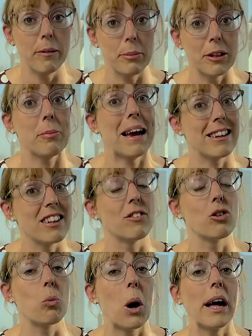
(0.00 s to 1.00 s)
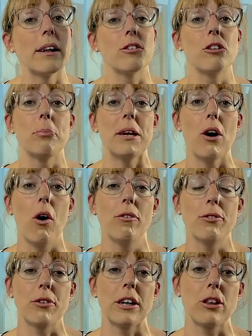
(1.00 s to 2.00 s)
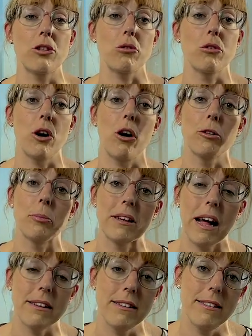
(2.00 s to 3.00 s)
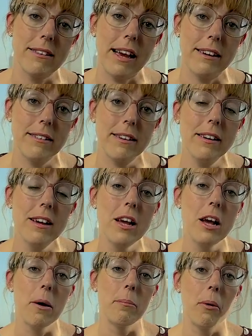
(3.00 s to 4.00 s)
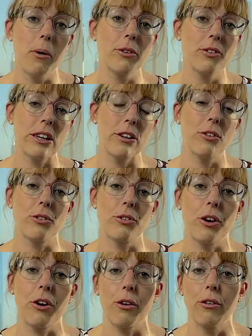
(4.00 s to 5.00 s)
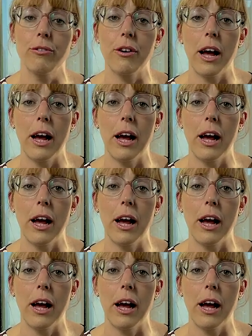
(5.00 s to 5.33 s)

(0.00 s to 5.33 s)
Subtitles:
perspective as well, to be offering through the hospitality sector more single serve